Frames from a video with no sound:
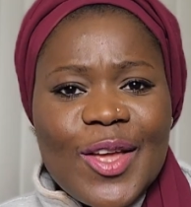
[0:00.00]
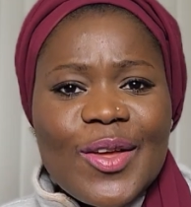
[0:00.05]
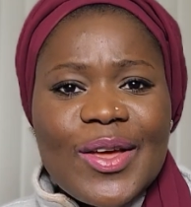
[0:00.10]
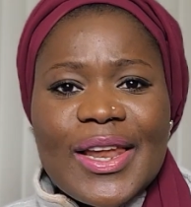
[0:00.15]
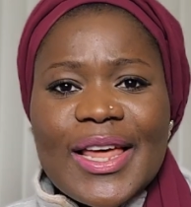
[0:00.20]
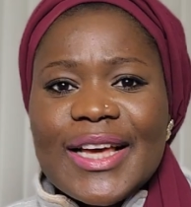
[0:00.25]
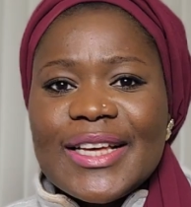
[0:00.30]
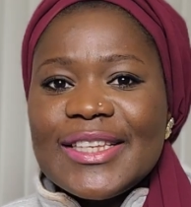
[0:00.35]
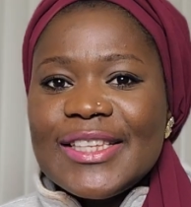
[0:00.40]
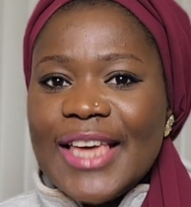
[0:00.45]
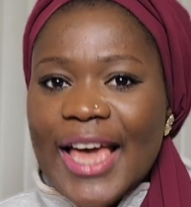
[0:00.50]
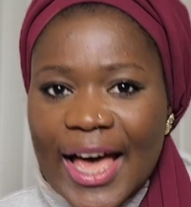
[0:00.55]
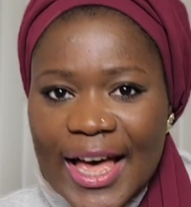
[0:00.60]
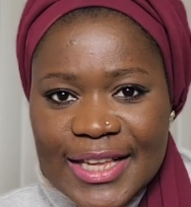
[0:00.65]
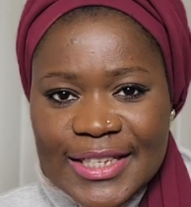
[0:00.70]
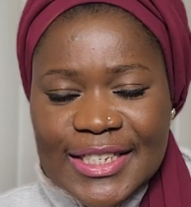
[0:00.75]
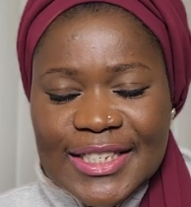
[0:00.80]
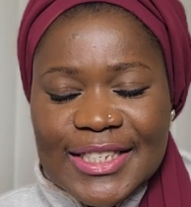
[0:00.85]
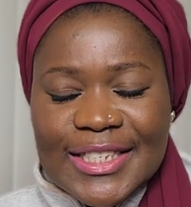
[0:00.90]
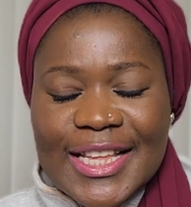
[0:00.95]
You're like,
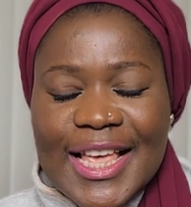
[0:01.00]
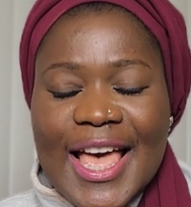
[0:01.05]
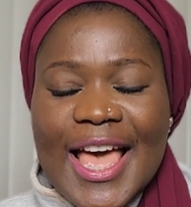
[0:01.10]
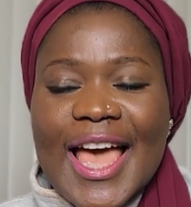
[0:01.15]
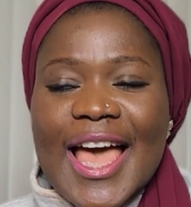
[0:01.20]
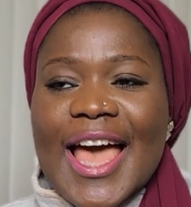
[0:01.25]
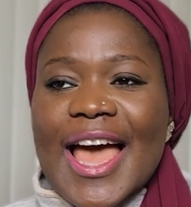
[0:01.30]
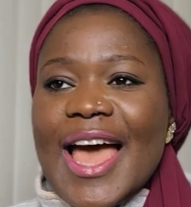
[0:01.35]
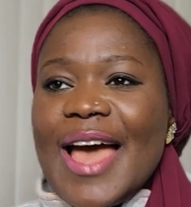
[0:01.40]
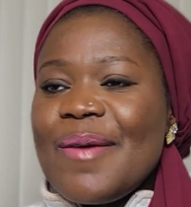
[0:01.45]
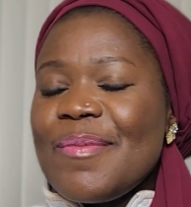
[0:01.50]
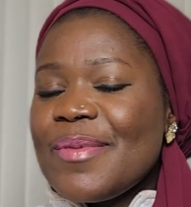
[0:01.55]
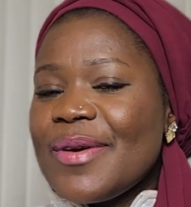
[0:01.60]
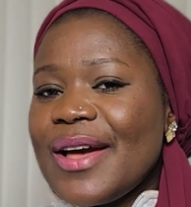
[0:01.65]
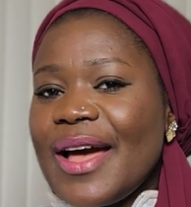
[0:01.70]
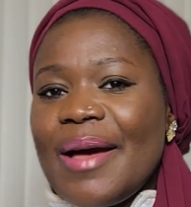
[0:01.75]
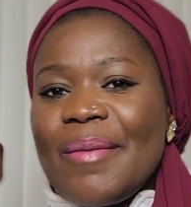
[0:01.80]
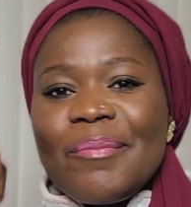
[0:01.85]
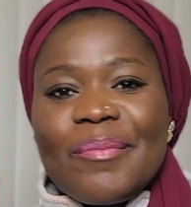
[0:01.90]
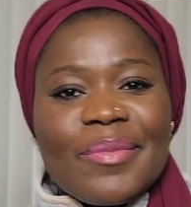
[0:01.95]
yes, I'm
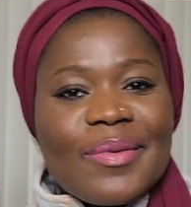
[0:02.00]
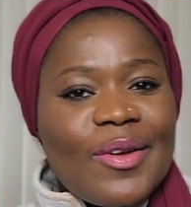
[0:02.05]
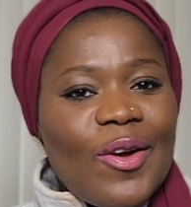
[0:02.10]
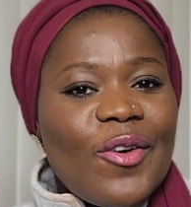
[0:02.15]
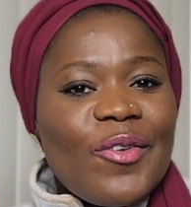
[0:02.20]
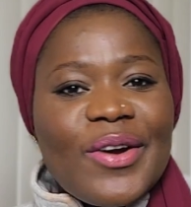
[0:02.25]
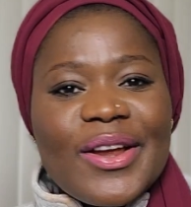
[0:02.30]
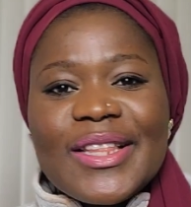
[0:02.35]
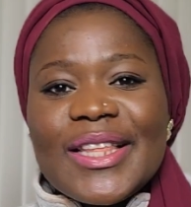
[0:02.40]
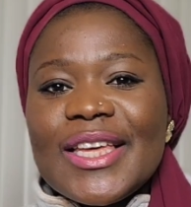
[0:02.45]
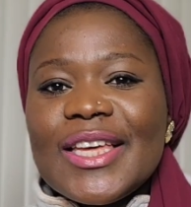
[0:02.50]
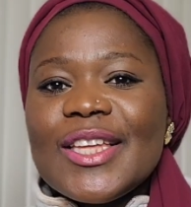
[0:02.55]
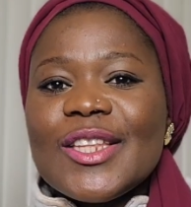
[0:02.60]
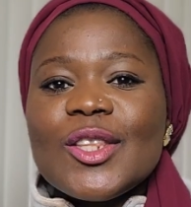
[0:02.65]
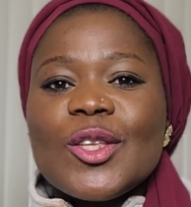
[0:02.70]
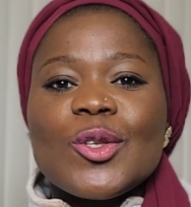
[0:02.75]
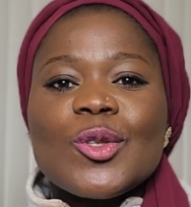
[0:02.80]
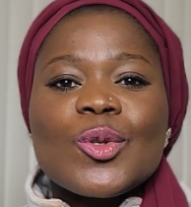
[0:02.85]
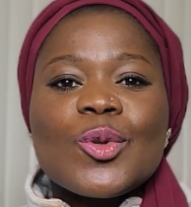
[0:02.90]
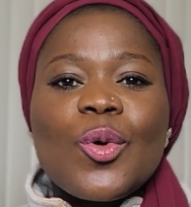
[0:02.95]
already
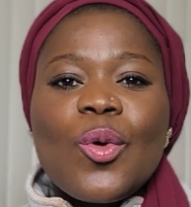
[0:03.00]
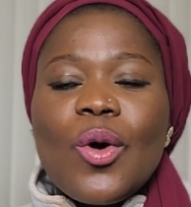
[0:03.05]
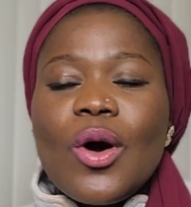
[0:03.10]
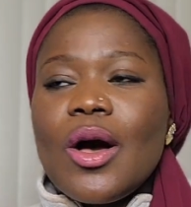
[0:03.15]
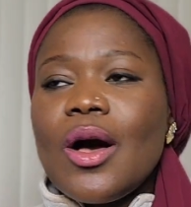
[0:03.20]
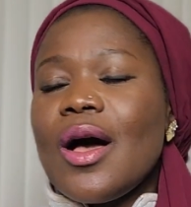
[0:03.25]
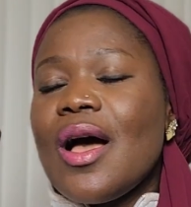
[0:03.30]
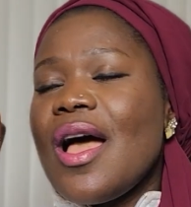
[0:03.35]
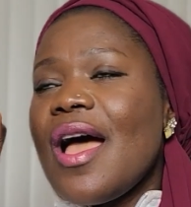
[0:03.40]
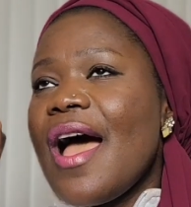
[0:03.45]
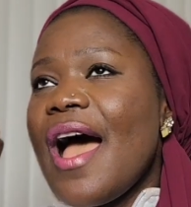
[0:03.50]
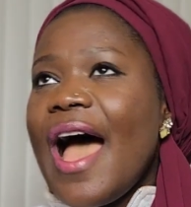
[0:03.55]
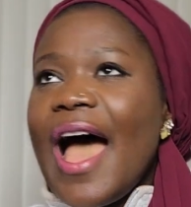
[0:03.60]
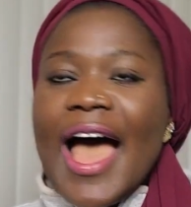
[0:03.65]
in the school.